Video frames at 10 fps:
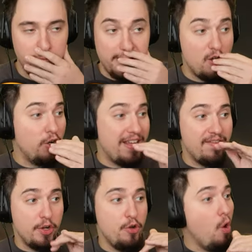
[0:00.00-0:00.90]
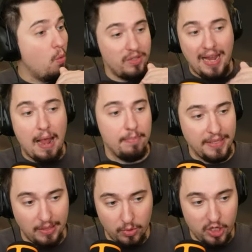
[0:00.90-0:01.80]
We don't even know what's
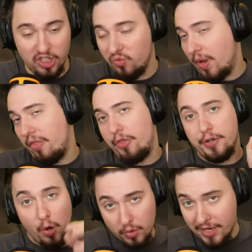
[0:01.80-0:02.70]
happening. We just went thrown